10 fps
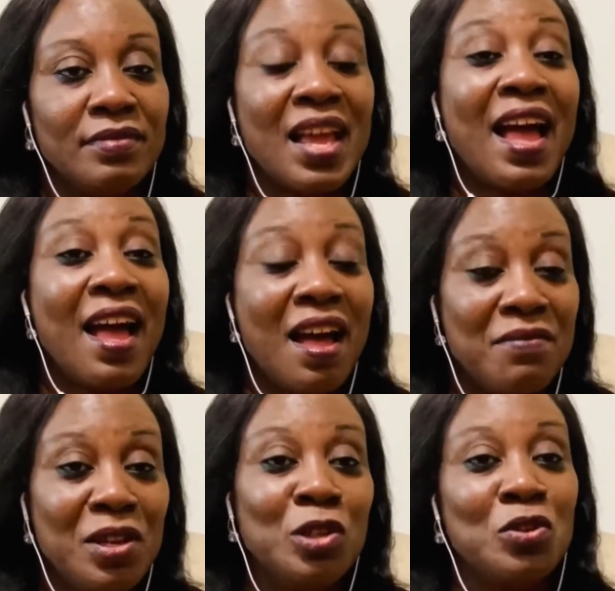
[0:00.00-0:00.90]
I have a
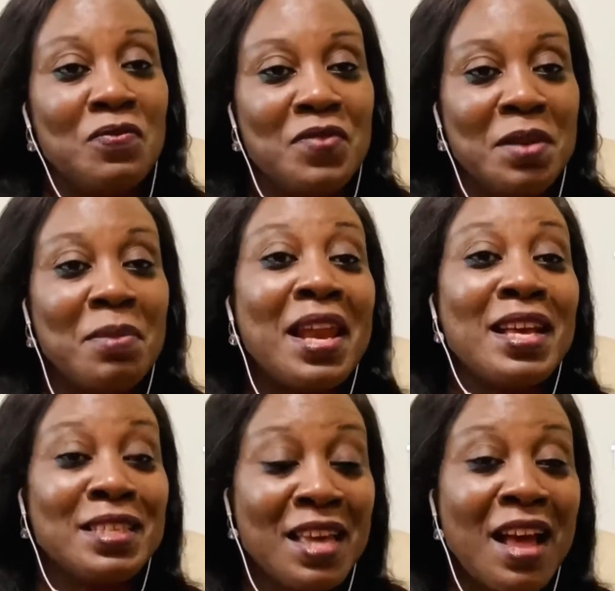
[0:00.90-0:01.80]
lot of them, and I
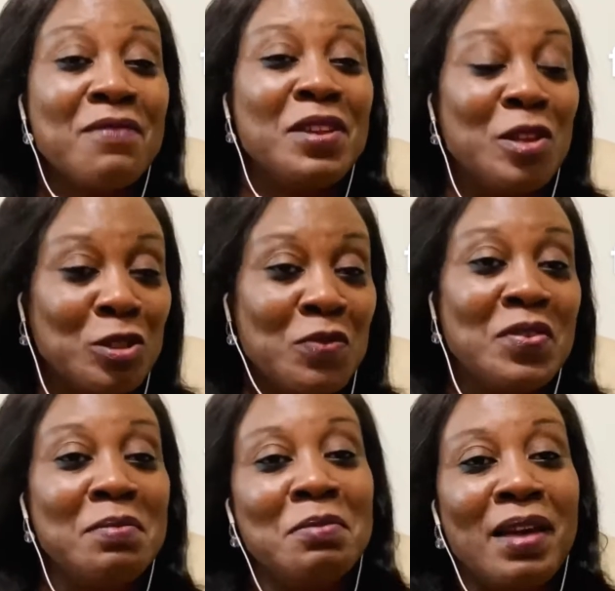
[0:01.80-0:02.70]
still have a lot of
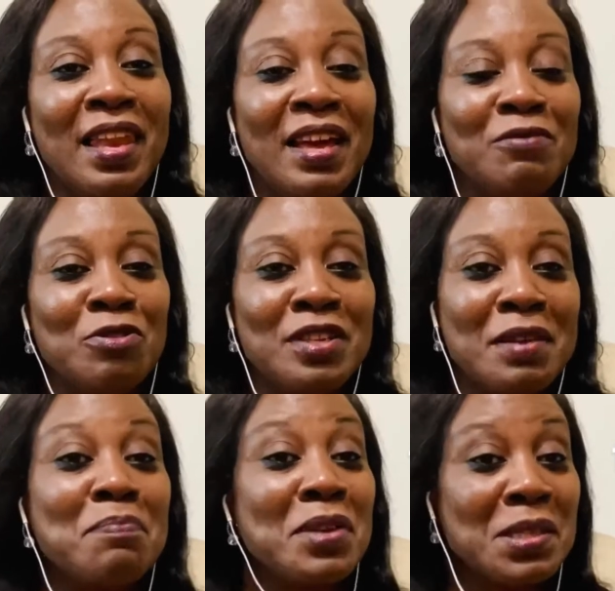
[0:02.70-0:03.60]
them in my life today.
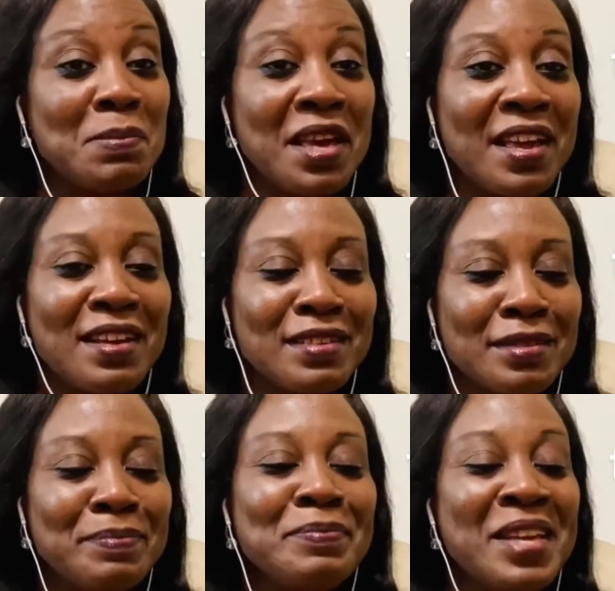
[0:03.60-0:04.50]
Peacemakers,
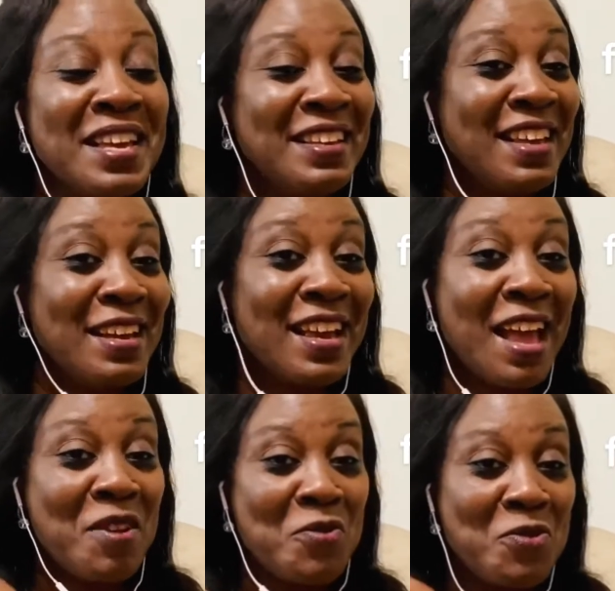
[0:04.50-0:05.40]
they are the
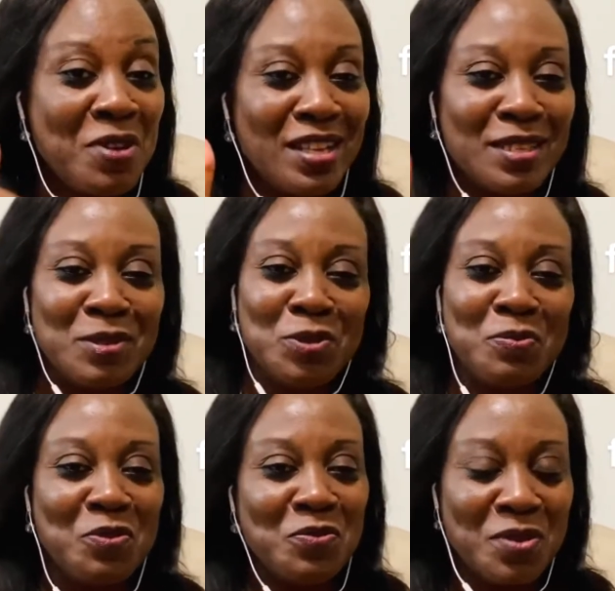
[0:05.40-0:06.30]
kind of friends you should
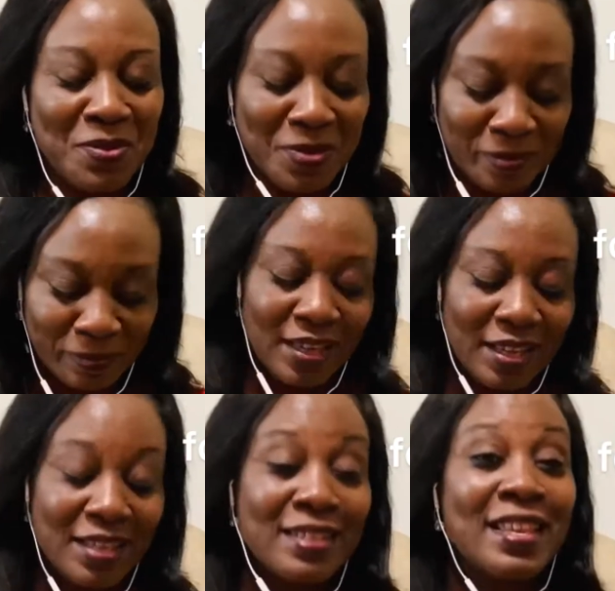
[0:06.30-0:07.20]
move with.
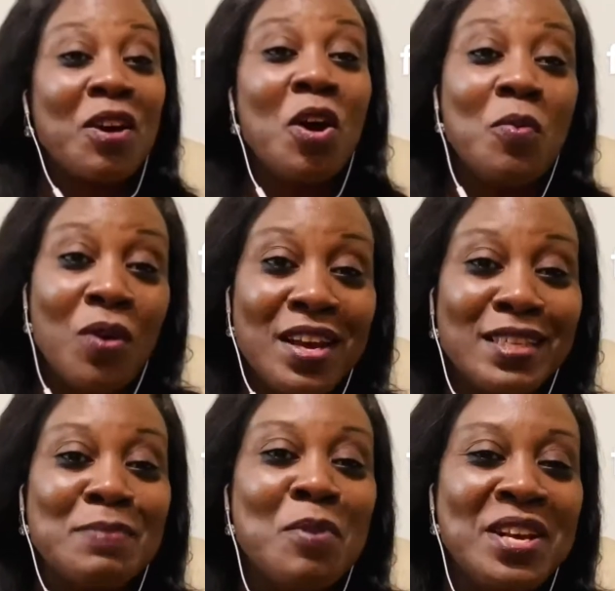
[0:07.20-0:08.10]
Second one
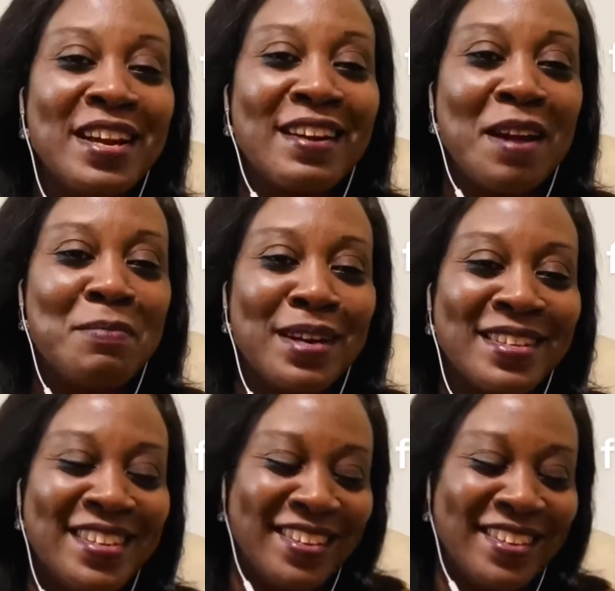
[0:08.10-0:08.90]
is money grabbers.